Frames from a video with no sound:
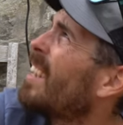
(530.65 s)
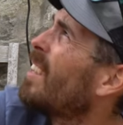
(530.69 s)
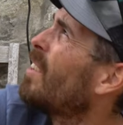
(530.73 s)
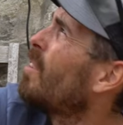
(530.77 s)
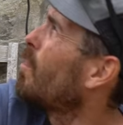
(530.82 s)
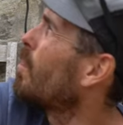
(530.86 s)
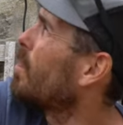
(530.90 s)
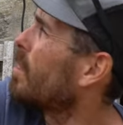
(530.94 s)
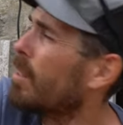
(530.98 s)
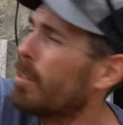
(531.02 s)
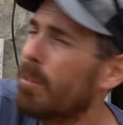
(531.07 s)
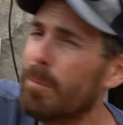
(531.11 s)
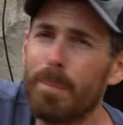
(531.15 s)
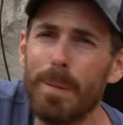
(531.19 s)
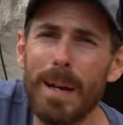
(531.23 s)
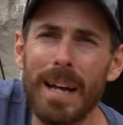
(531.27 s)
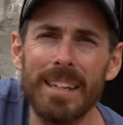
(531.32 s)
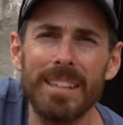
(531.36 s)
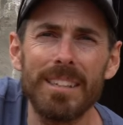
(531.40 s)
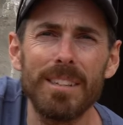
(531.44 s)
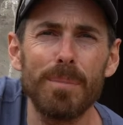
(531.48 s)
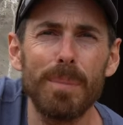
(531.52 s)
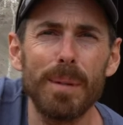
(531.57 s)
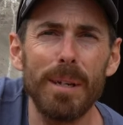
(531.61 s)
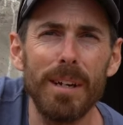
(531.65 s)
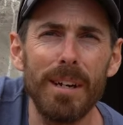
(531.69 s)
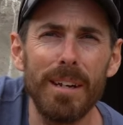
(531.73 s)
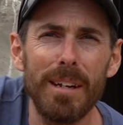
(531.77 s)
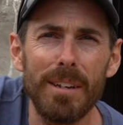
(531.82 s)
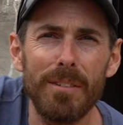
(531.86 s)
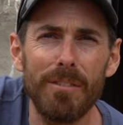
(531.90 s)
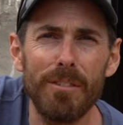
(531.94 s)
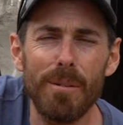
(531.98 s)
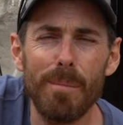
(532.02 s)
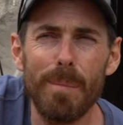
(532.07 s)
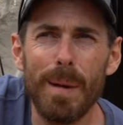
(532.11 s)
Always little bat? It's a bit
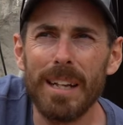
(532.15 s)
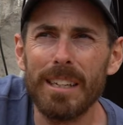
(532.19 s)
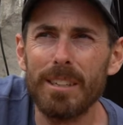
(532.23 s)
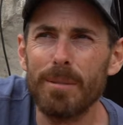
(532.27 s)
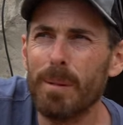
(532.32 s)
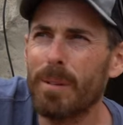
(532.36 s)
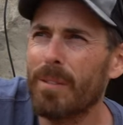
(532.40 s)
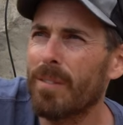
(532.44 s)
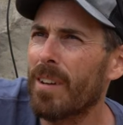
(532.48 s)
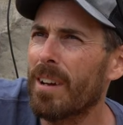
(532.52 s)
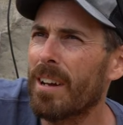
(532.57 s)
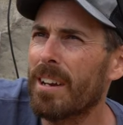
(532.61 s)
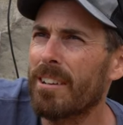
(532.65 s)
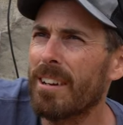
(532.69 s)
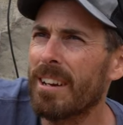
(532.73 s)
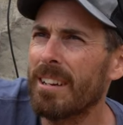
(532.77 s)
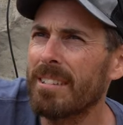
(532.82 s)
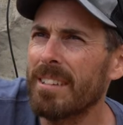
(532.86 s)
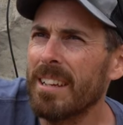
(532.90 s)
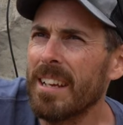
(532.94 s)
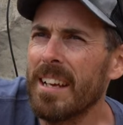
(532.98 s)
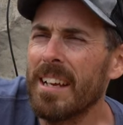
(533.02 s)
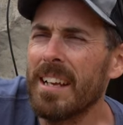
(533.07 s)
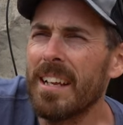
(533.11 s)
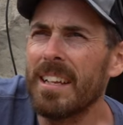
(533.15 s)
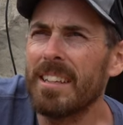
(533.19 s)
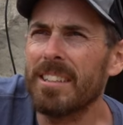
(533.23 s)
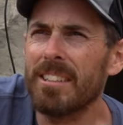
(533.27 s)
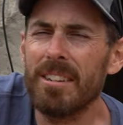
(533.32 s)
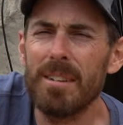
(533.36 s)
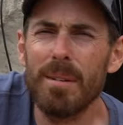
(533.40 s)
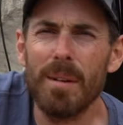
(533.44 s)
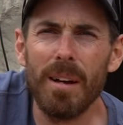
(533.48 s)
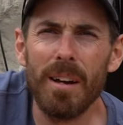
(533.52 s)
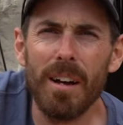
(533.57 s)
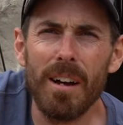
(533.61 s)
early for a bat to be flying around. It's
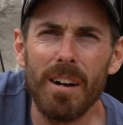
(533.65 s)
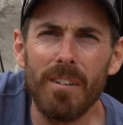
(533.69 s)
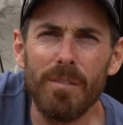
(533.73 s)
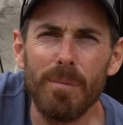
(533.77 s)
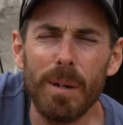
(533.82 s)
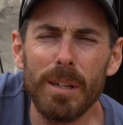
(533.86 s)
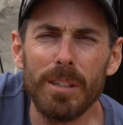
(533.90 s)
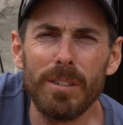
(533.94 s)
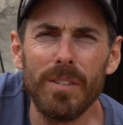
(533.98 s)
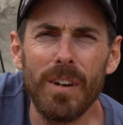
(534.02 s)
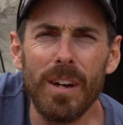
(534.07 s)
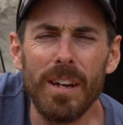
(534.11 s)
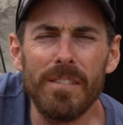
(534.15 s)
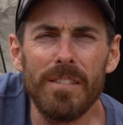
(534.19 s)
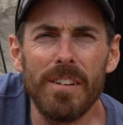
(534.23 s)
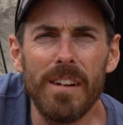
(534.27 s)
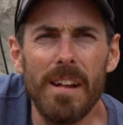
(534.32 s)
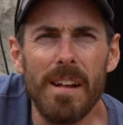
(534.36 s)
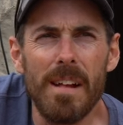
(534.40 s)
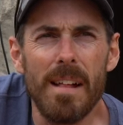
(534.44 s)
only like half past five.